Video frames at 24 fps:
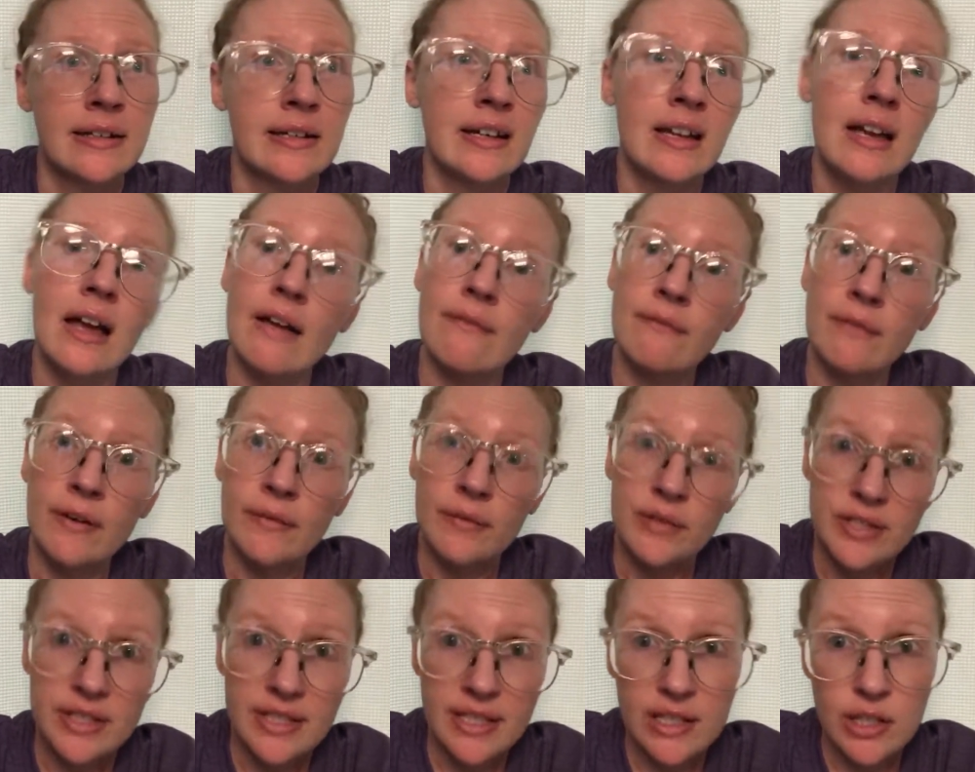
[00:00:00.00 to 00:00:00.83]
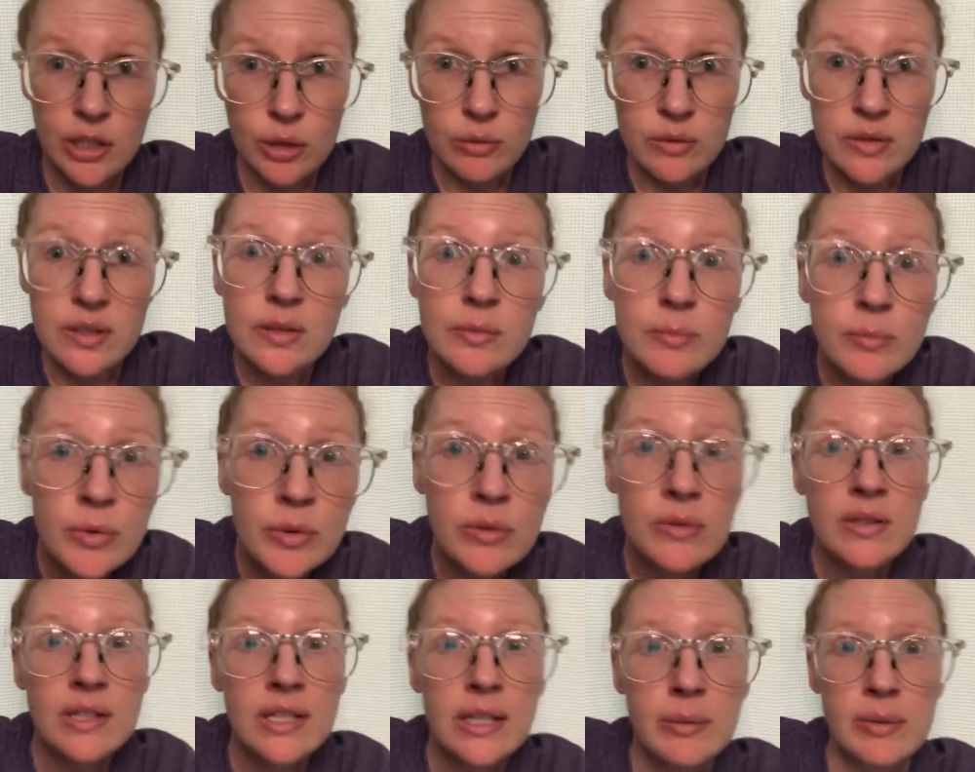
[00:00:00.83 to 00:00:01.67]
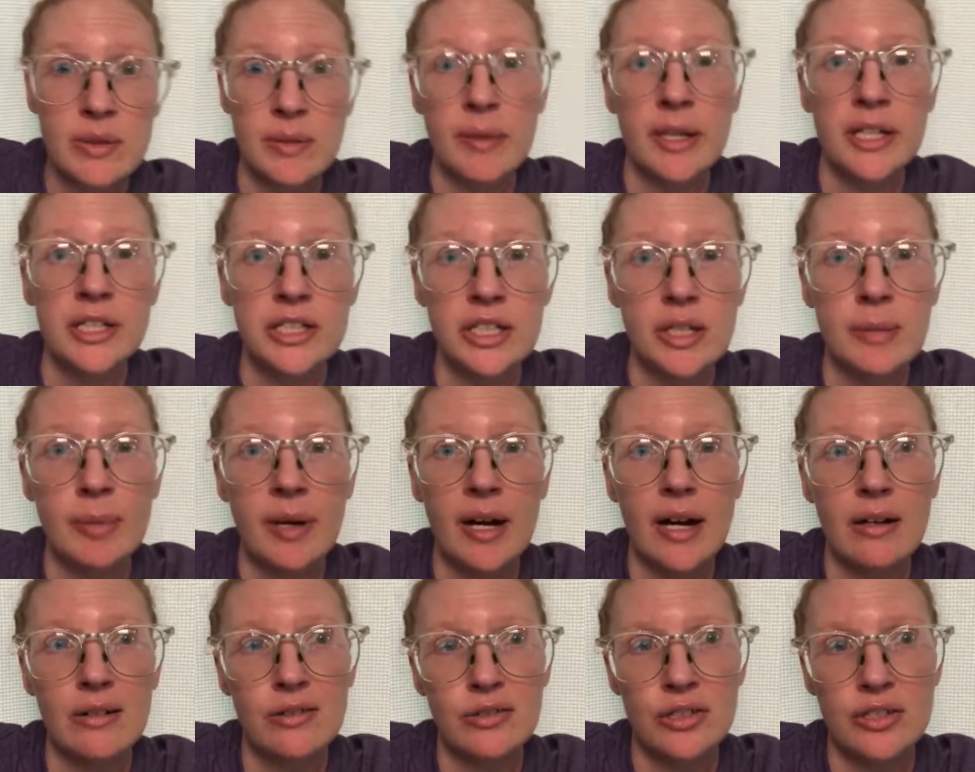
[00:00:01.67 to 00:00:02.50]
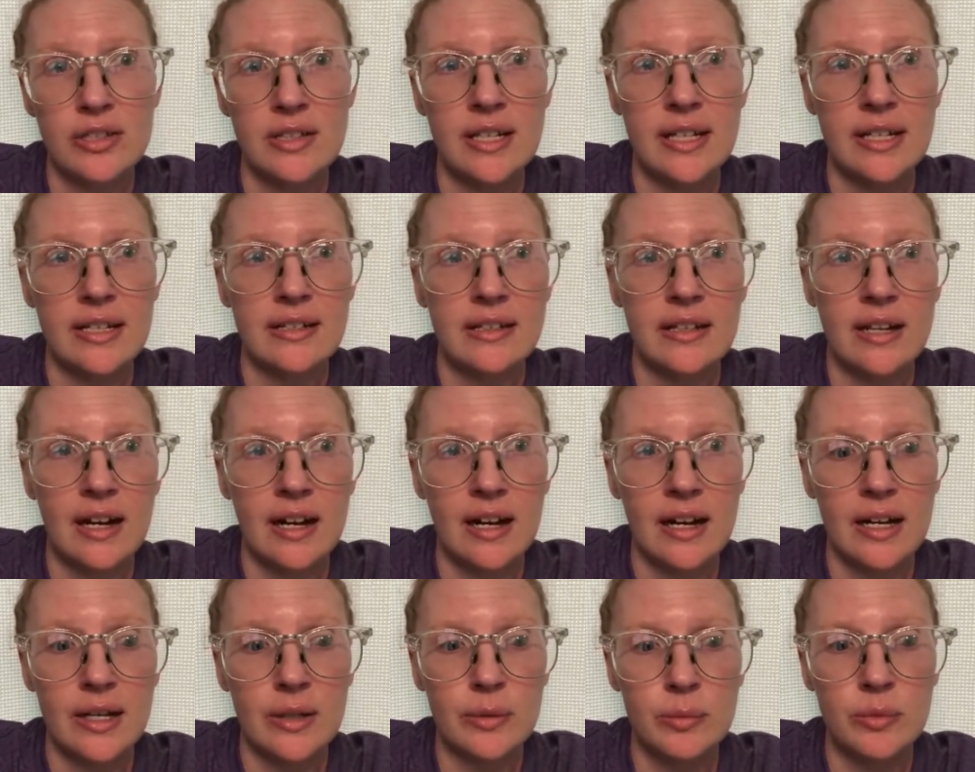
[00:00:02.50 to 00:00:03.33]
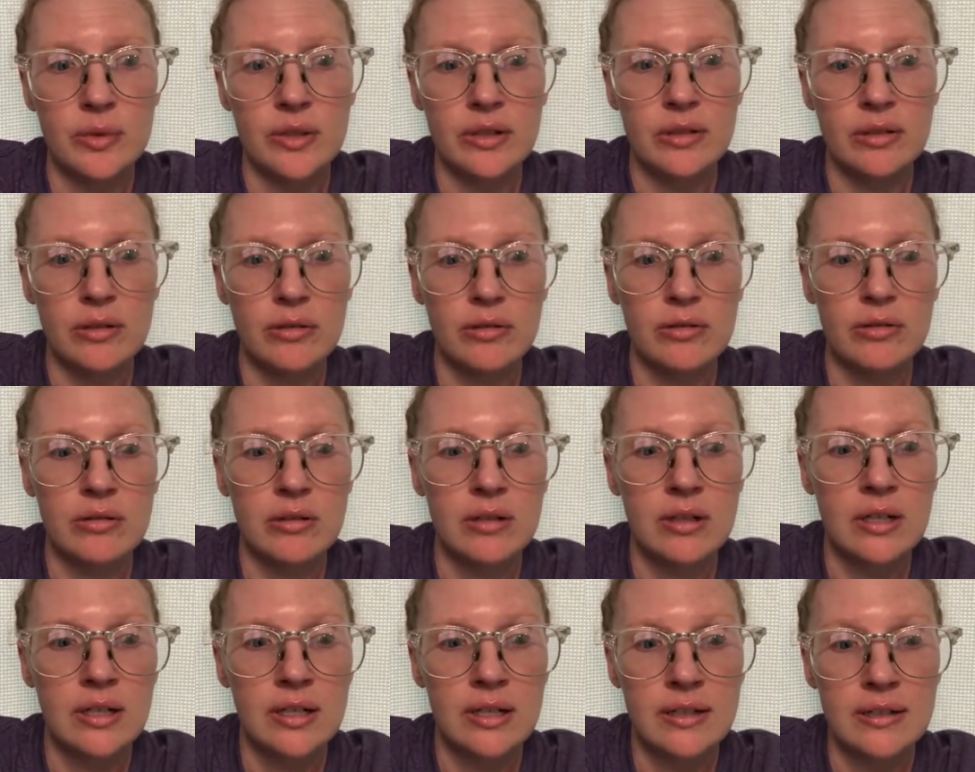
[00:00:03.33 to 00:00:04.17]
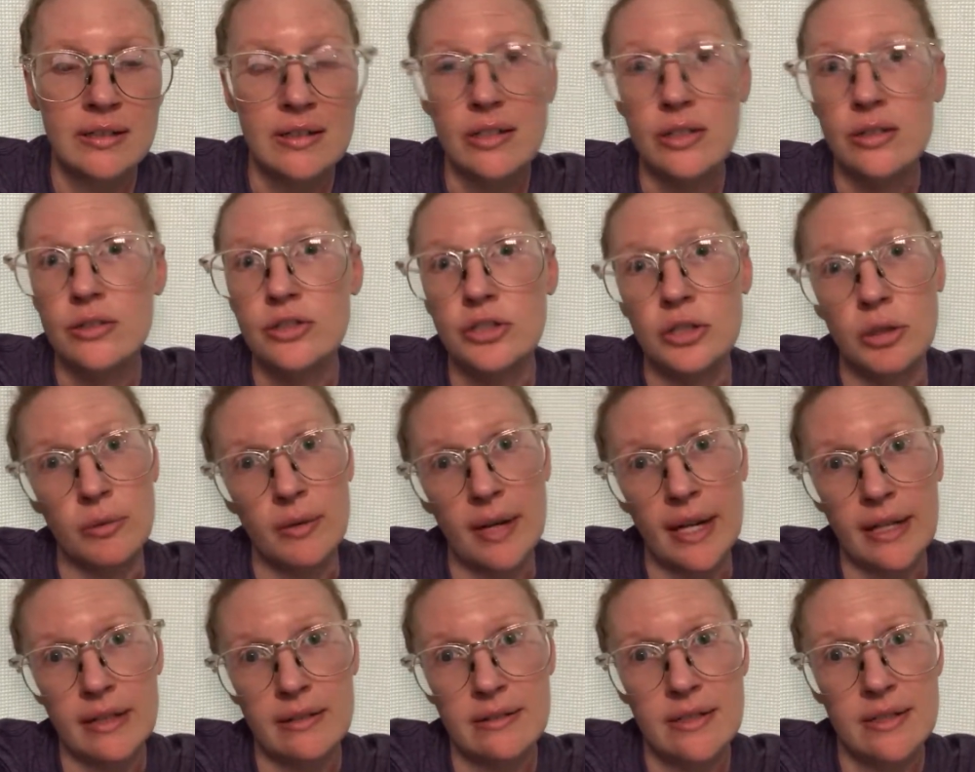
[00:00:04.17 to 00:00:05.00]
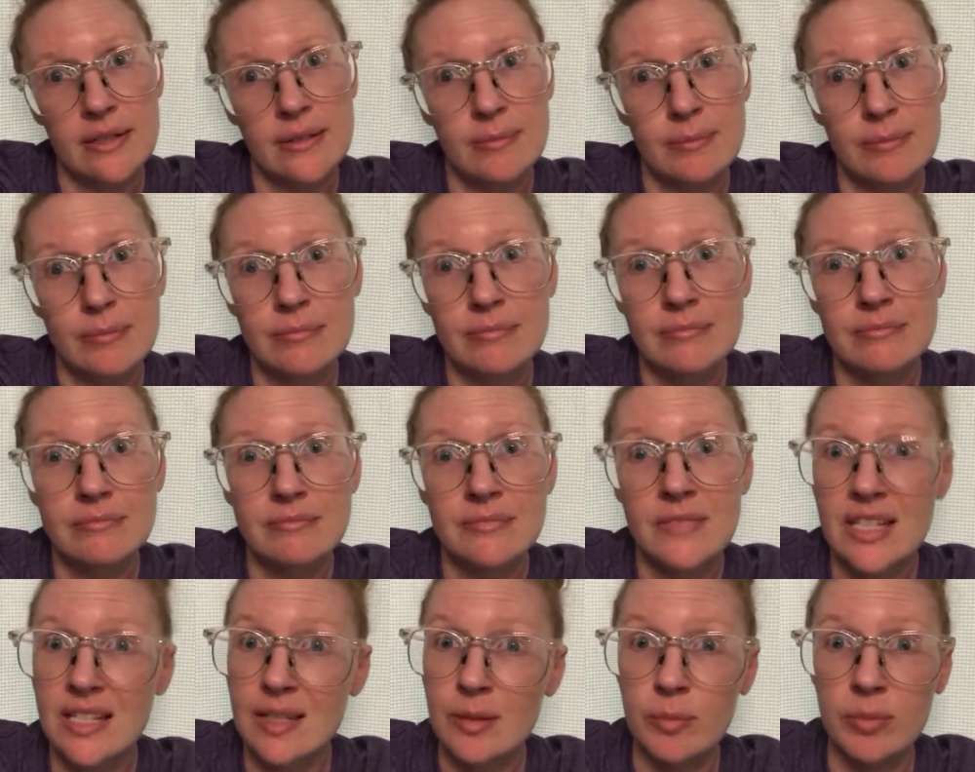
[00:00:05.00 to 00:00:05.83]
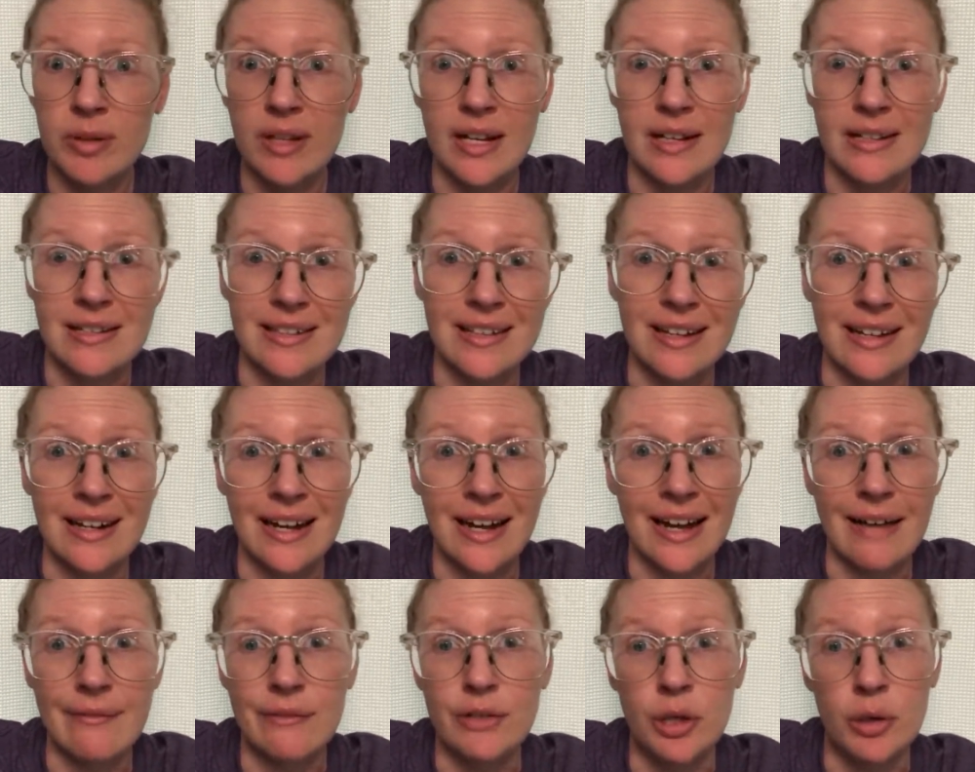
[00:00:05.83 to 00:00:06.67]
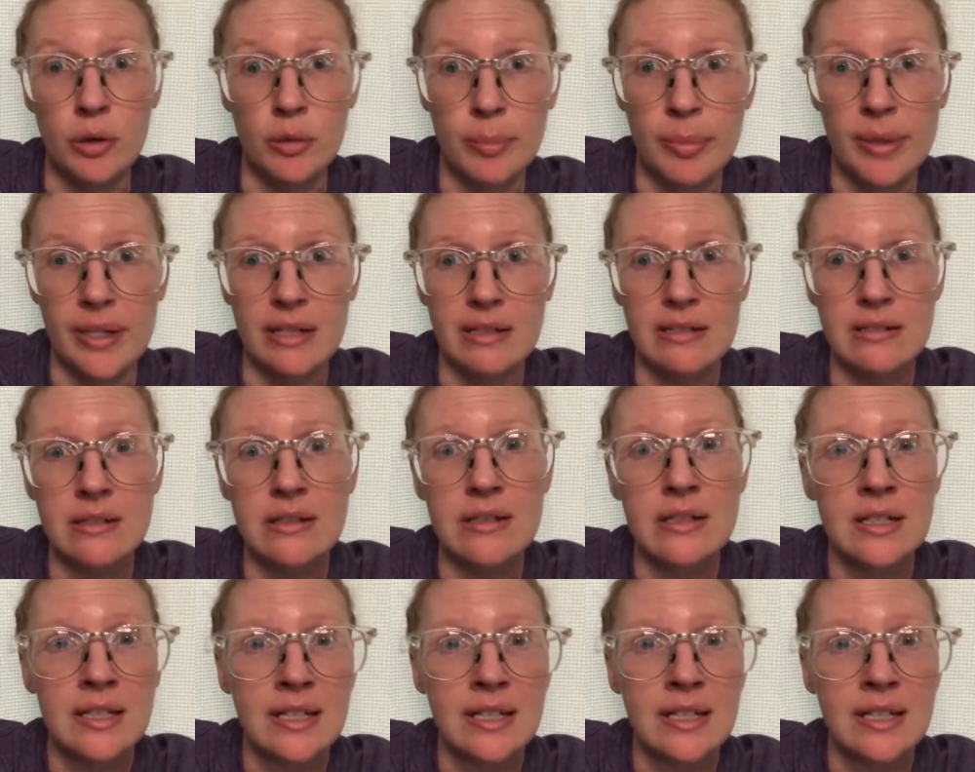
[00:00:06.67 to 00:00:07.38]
if everything goes smoothly with my J pouch, then I will donate the supplies that I haven't opened.